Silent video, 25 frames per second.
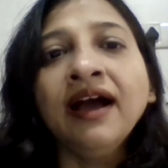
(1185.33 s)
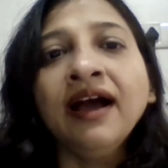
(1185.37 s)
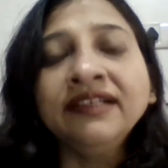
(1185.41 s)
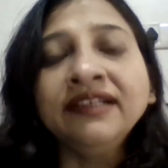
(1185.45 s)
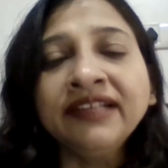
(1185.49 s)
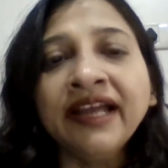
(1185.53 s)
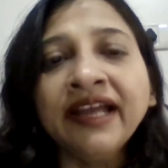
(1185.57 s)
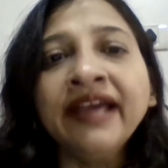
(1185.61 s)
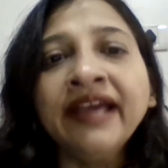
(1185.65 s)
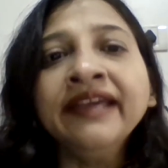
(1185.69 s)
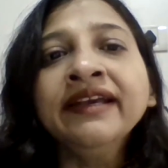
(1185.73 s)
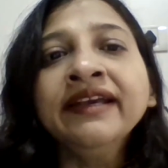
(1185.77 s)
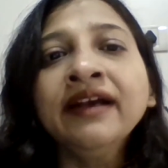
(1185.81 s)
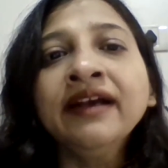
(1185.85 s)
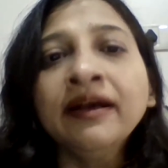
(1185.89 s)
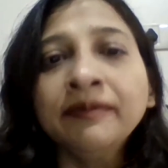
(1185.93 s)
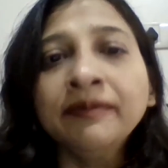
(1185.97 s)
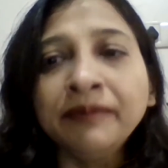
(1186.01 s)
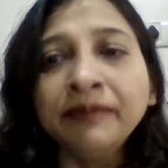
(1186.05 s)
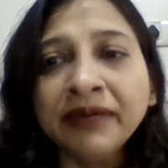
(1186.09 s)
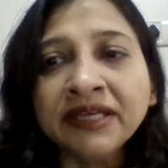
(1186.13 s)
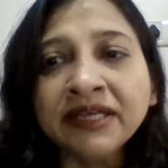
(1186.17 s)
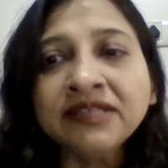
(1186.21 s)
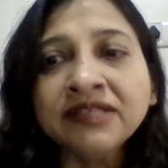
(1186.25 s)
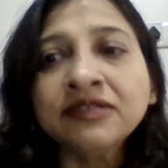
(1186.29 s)
are trying
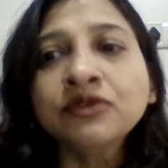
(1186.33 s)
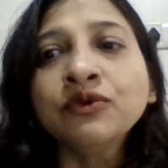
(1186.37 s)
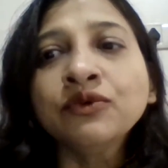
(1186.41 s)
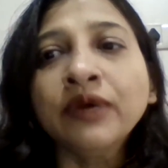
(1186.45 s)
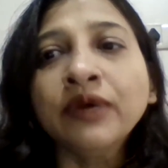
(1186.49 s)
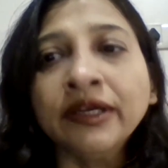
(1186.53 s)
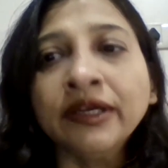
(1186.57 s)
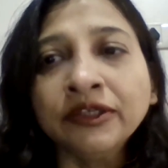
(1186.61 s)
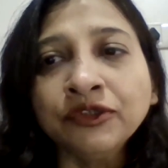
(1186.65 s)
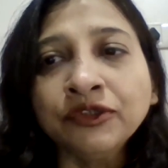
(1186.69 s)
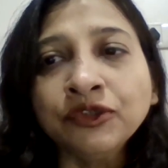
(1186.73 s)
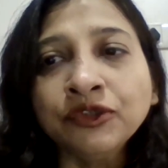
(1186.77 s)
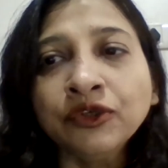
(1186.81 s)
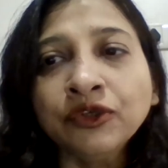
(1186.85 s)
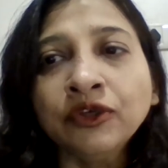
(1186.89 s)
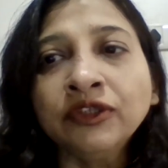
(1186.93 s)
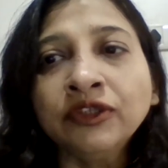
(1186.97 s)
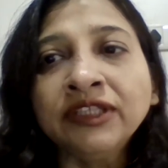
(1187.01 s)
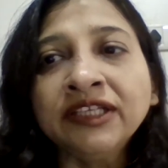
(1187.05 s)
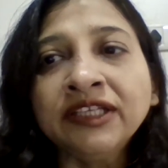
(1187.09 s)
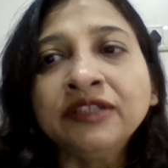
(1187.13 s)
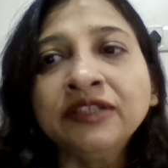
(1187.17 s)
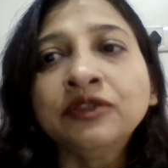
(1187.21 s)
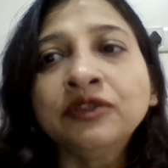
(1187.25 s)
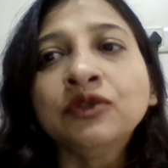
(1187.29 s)
our best to
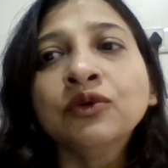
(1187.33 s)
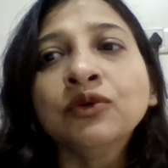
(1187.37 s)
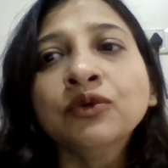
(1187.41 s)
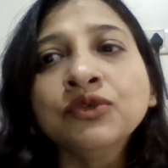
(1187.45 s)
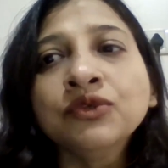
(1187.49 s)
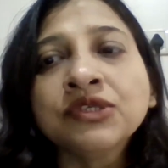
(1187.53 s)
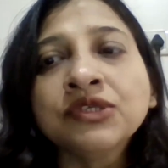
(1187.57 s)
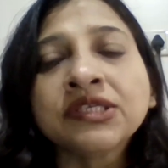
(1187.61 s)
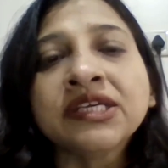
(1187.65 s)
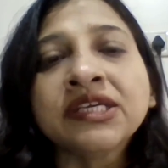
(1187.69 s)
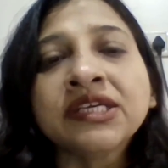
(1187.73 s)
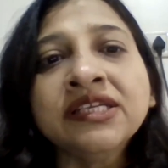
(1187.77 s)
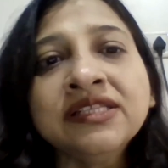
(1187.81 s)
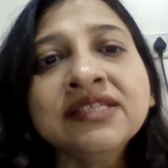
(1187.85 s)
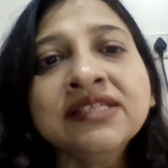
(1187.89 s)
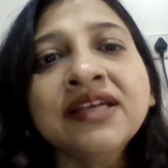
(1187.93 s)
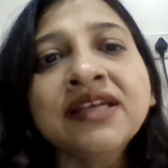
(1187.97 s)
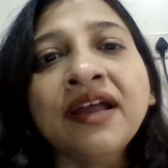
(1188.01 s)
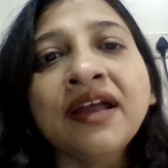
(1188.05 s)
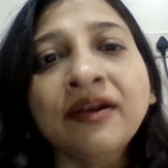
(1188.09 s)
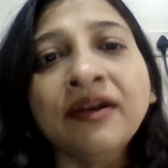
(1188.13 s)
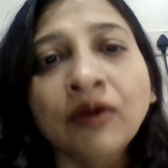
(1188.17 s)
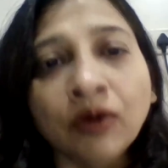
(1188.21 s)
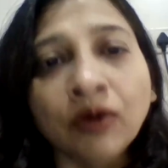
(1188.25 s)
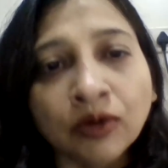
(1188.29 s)
ensure that those
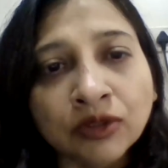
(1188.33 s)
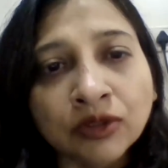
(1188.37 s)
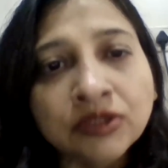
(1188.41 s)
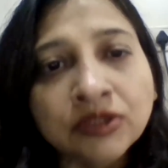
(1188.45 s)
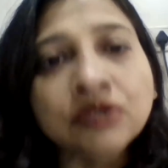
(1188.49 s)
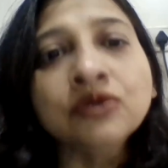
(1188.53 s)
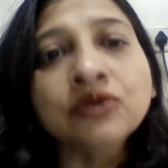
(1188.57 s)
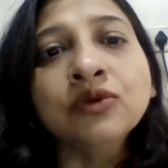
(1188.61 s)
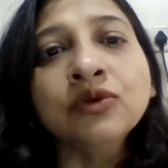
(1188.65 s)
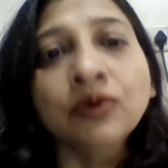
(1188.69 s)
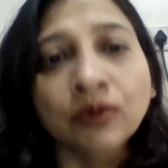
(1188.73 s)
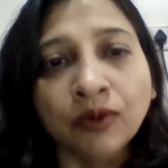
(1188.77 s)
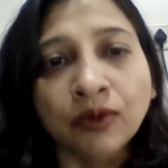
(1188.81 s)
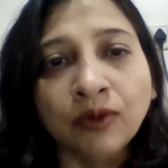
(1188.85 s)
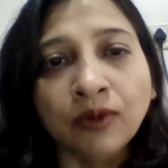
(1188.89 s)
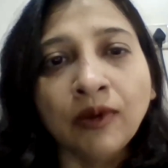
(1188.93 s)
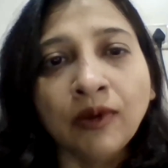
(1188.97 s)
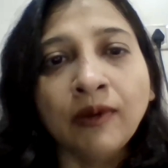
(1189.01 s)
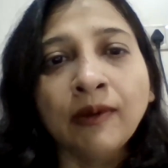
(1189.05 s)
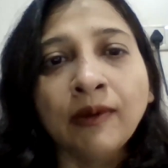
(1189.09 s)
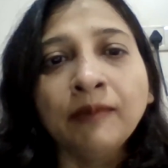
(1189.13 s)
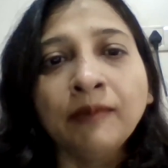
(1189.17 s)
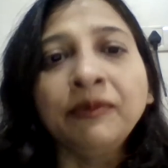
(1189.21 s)
skills are also